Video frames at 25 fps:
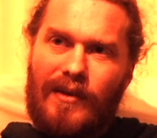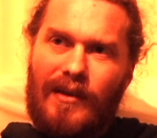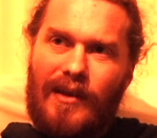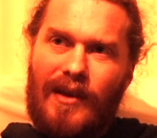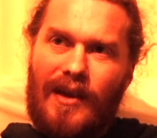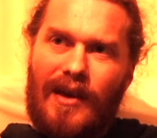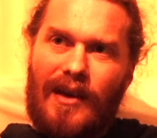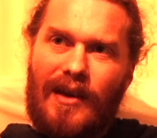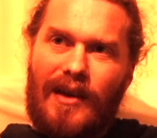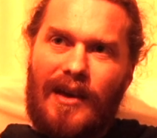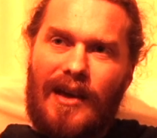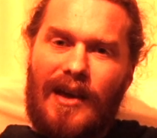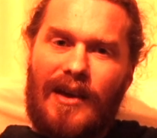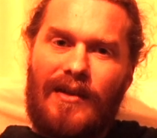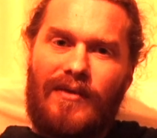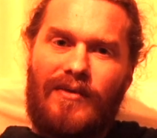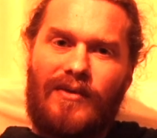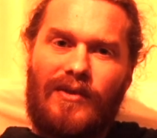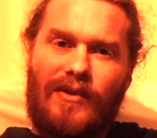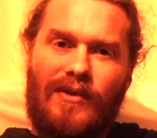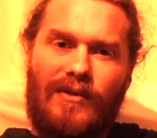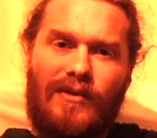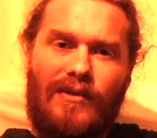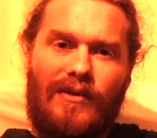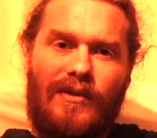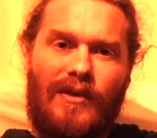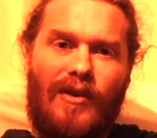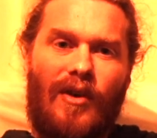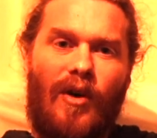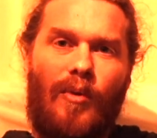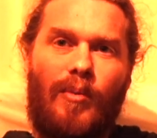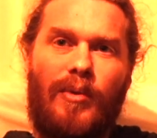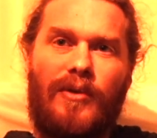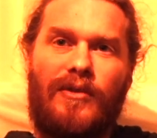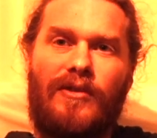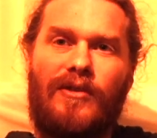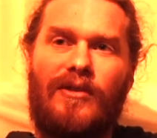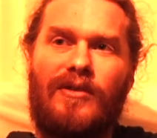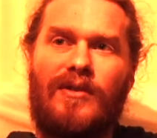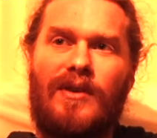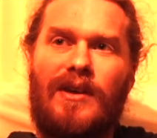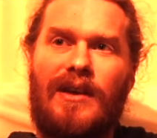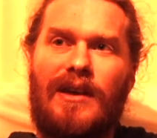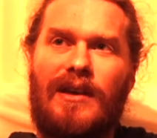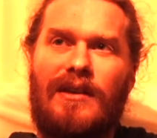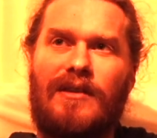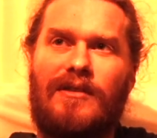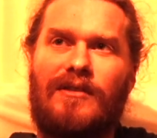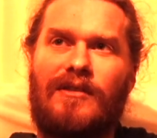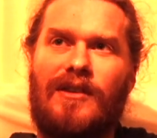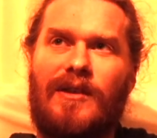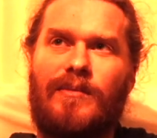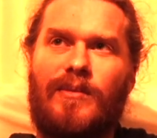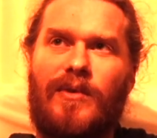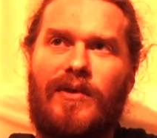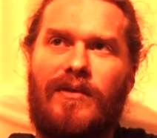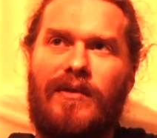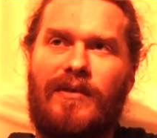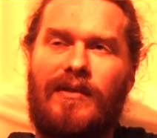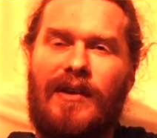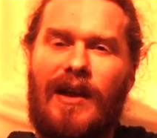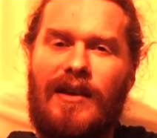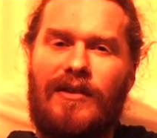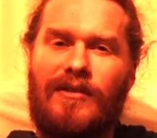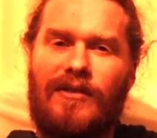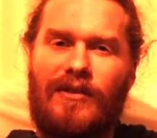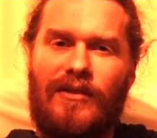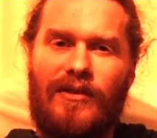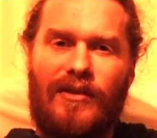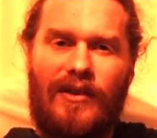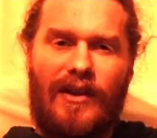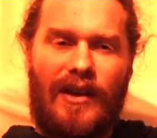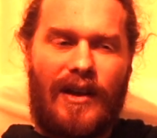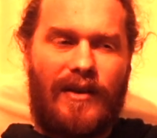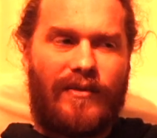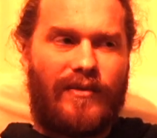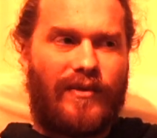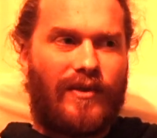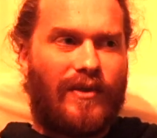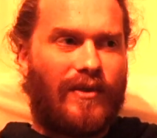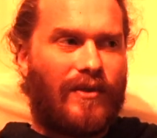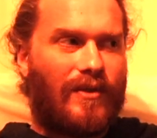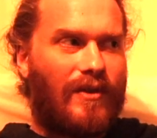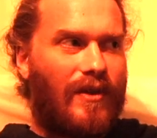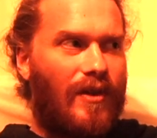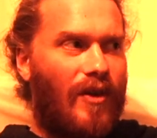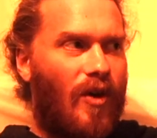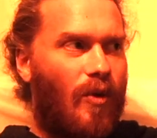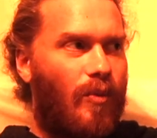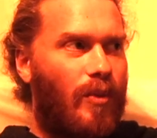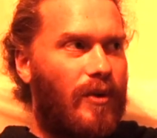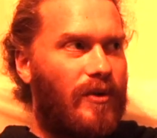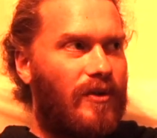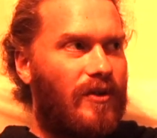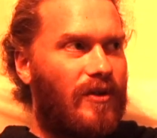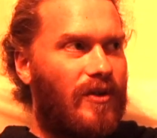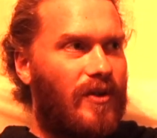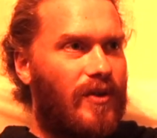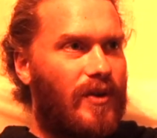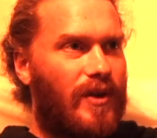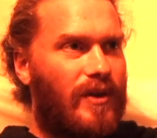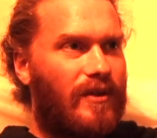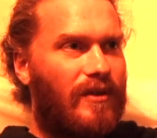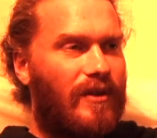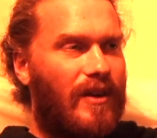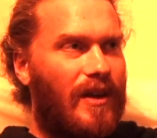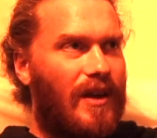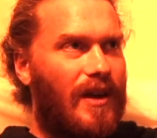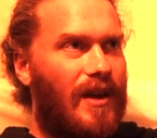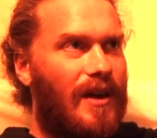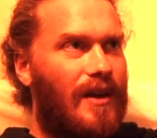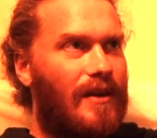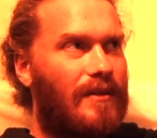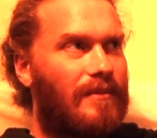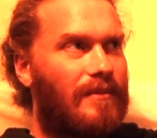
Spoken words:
It gives us the opportunity, semen retention gives us the opportunity